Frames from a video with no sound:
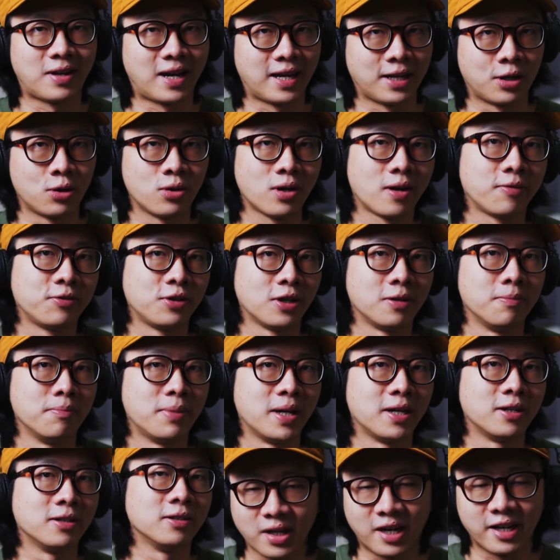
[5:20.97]
I could have done
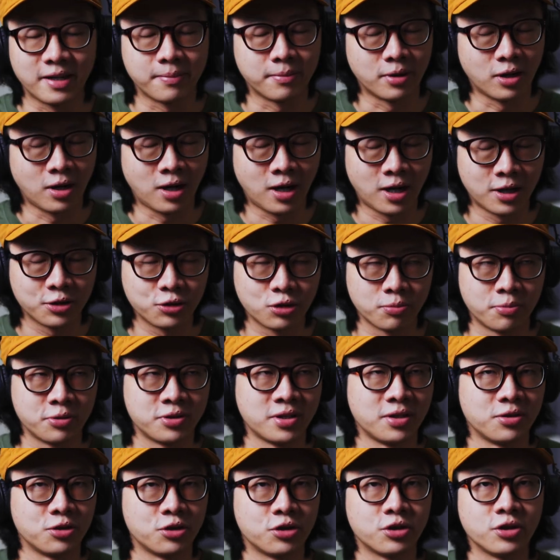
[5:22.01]
better. I am
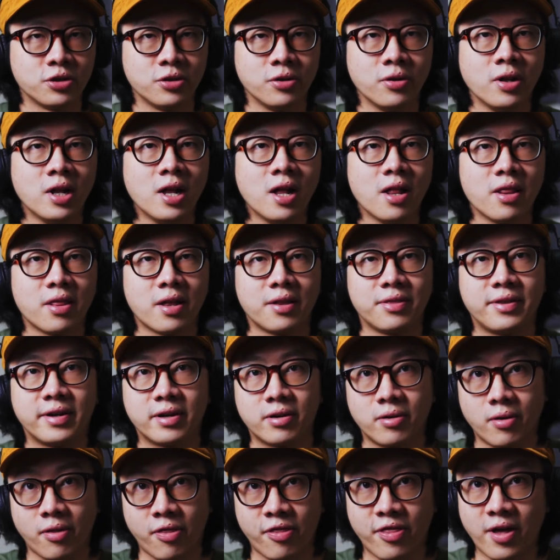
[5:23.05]
100% sure that there
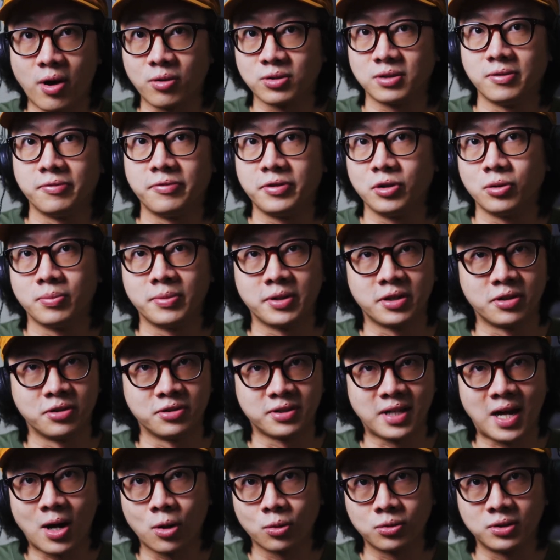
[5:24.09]
are 1,000
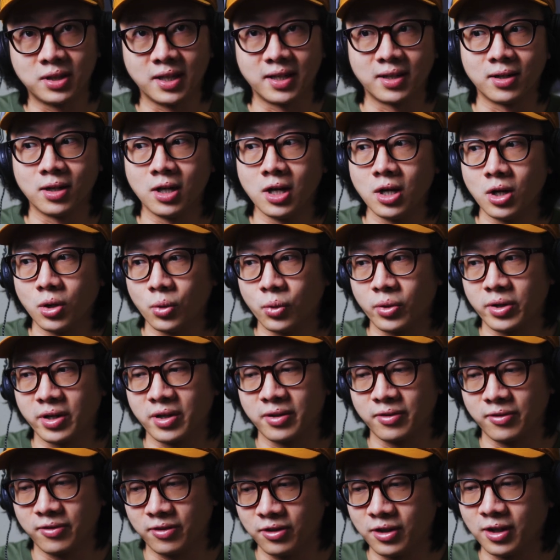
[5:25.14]
filmmakers out there who could
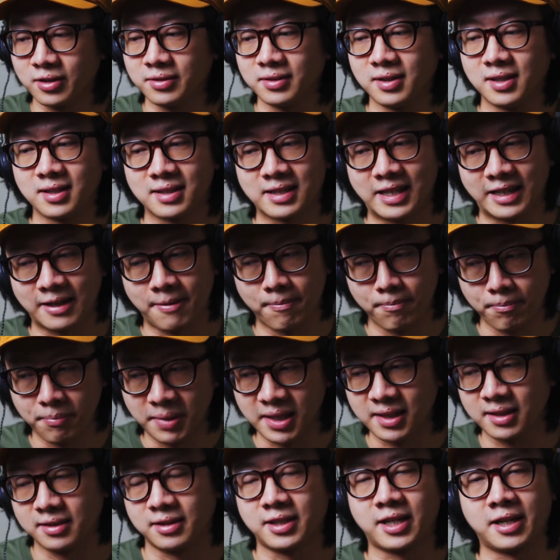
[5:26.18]
have done this like
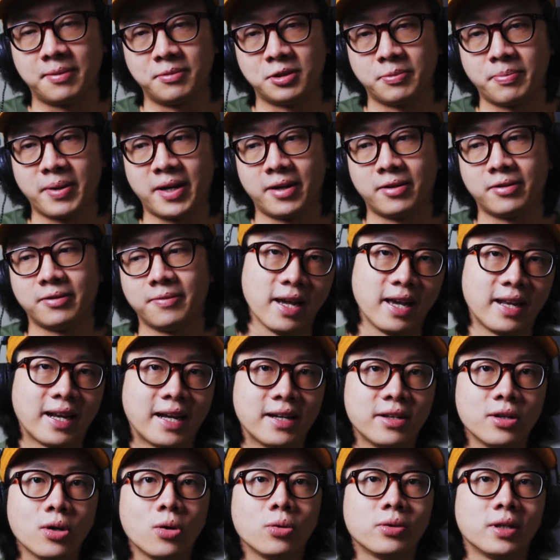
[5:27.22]
1,000,000 times better. And
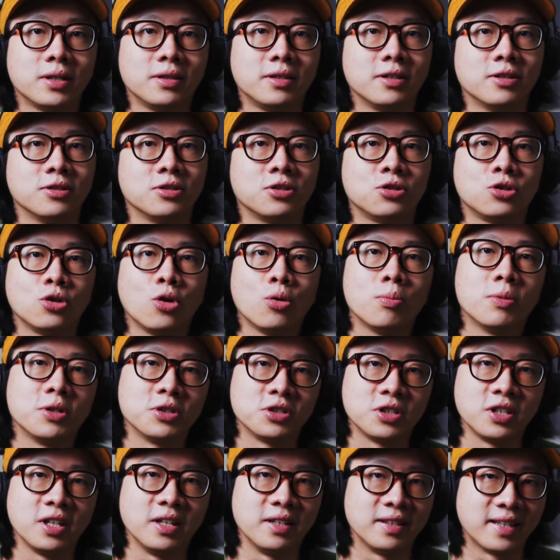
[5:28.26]
I know that there are so
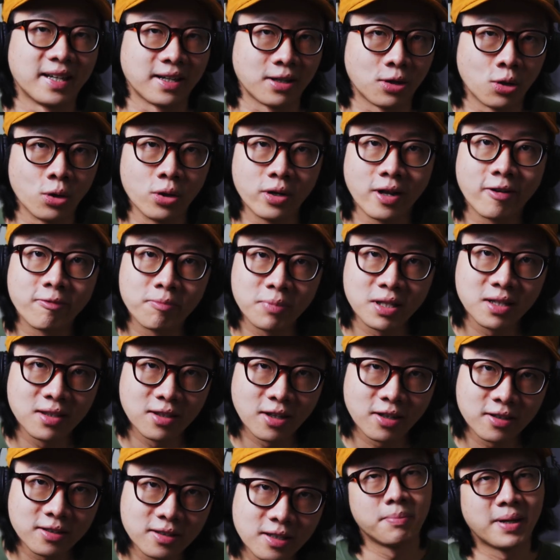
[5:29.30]
much things that could have been
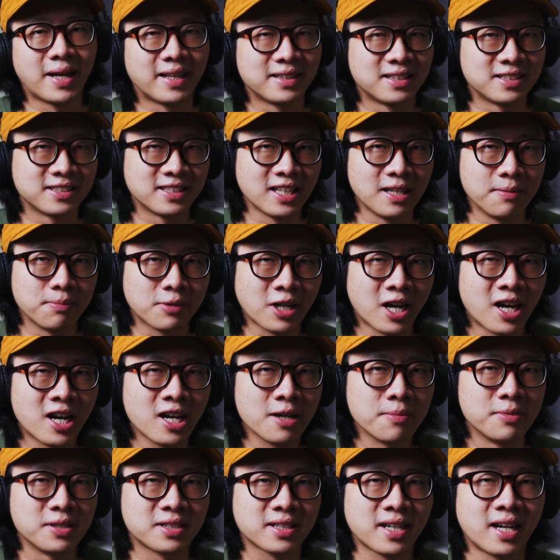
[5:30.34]
done, but at the same
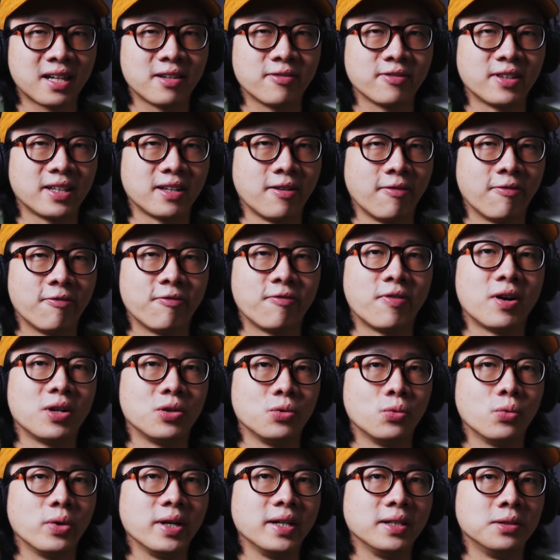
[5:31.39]
time, it's kind of like a
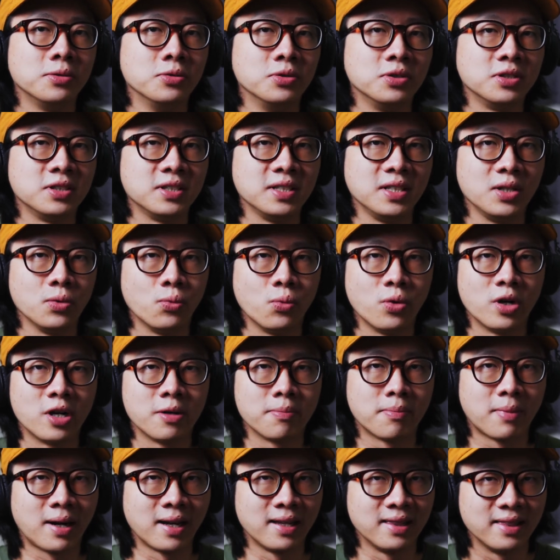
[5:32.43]
fun way to see where
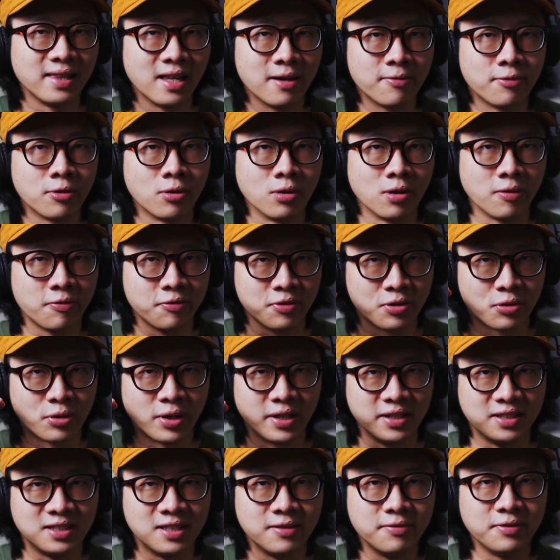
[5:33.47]
my level of
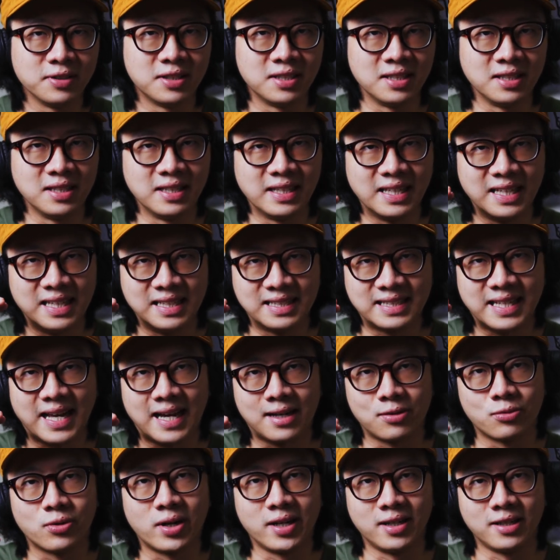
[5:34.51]
creativity is
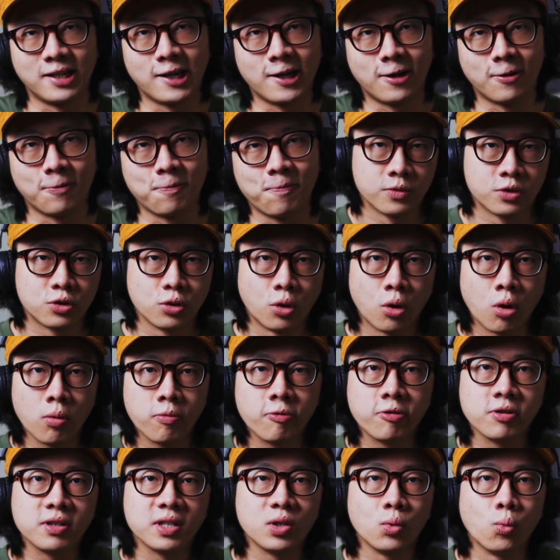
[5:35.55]
at right now. So
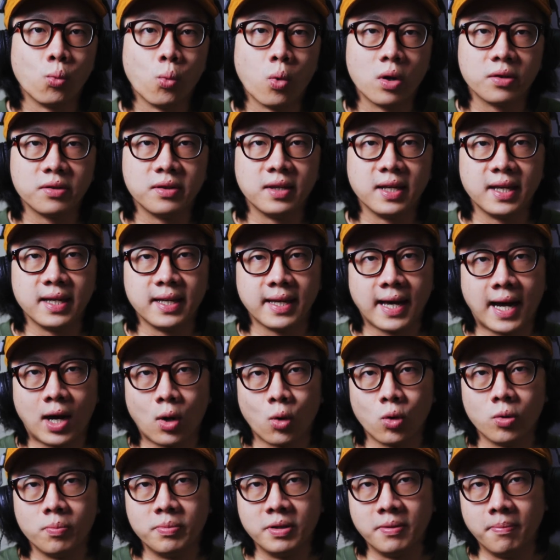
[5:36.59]
hopefully one day I
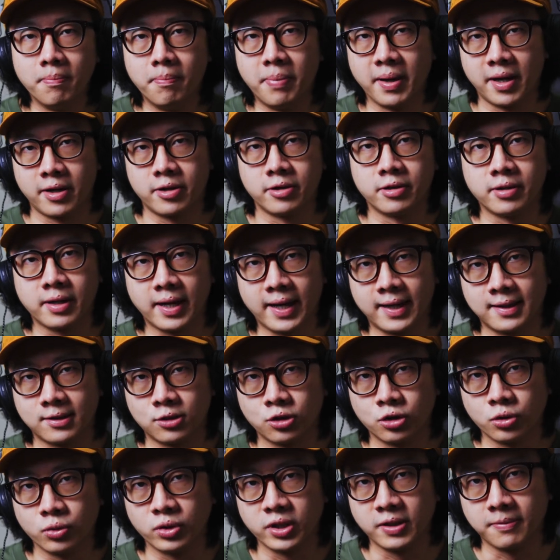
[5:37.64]
will be better at
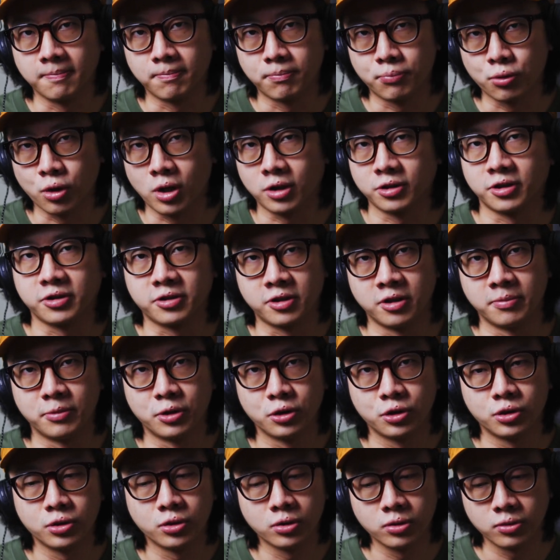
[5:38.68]
shooting product
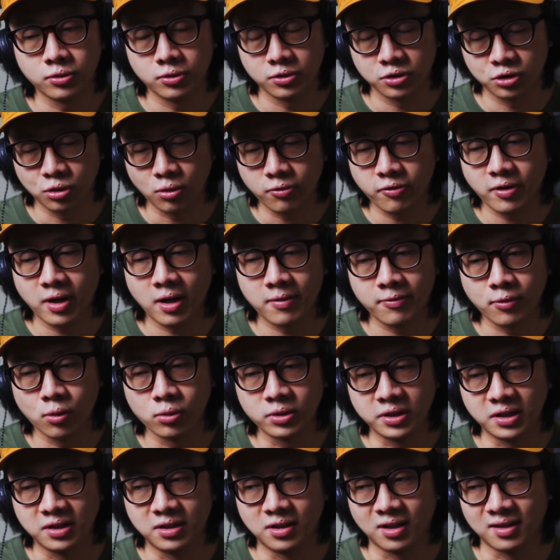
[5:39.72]
commercial. So far I've
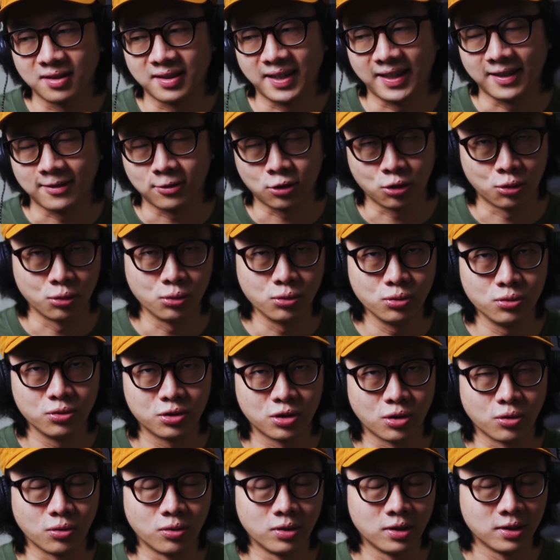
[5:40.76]
only done like 2,
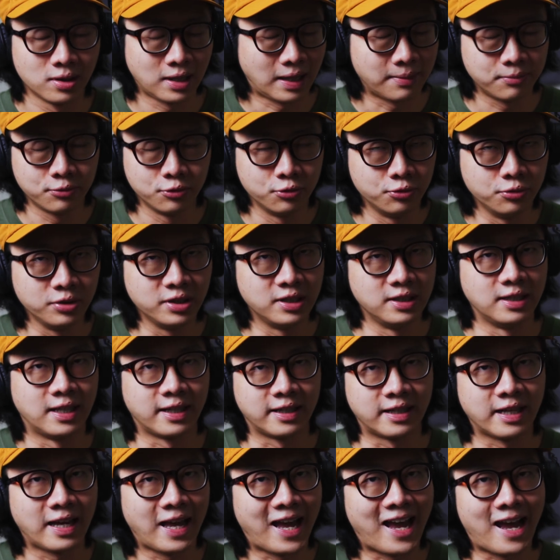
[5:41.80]
so I'm really
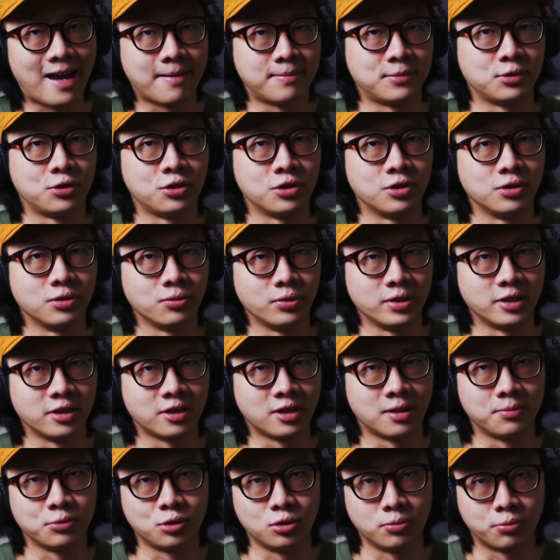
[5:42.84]
like amateur when it
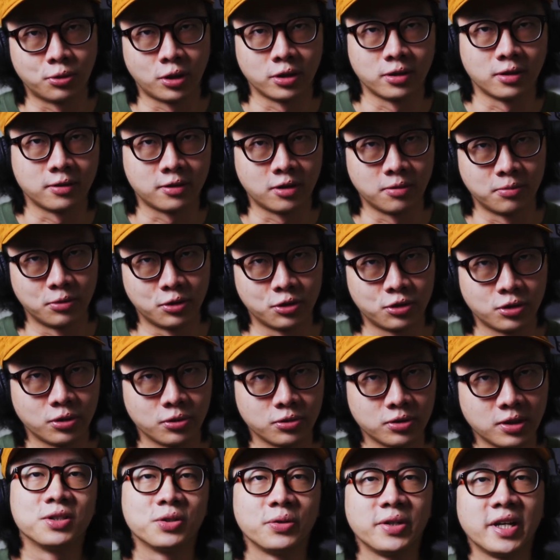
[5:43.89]
comes to product
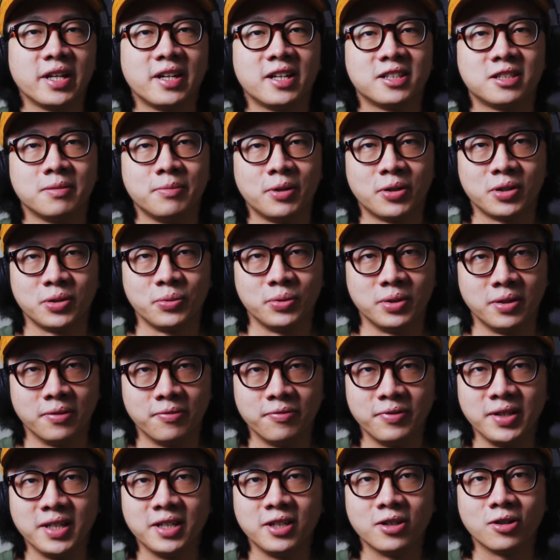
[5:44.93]
commercials. So yeah, that's about it with the
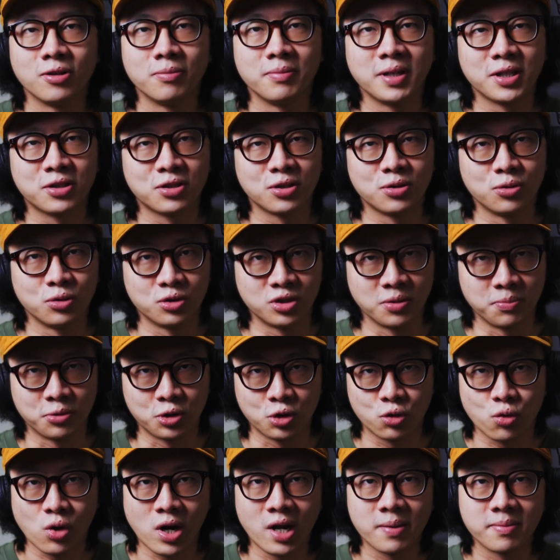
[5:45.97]
video. Make sure to
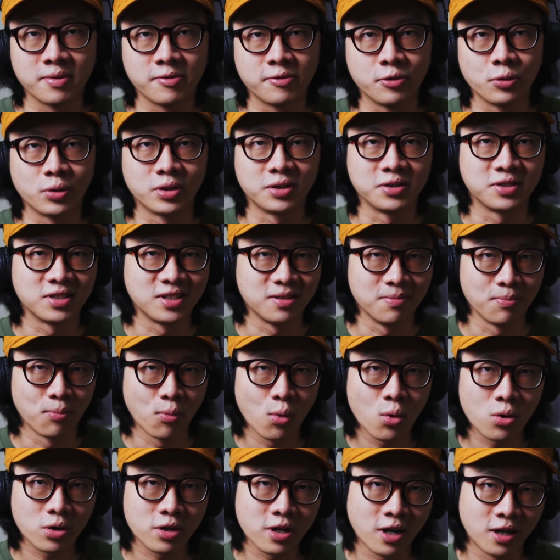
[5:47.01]
subscribe if you want to see
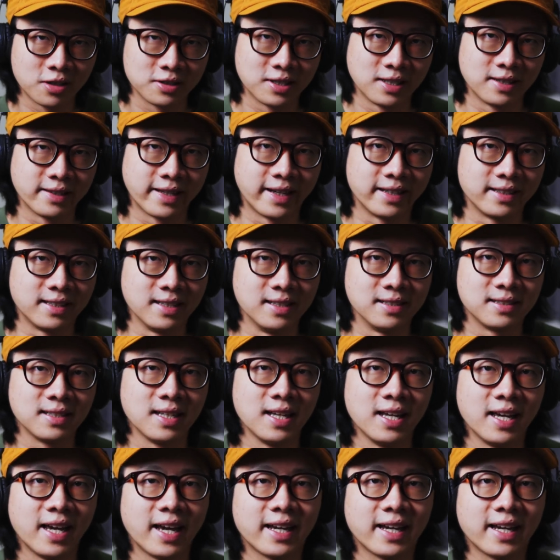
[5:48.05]
more content like this.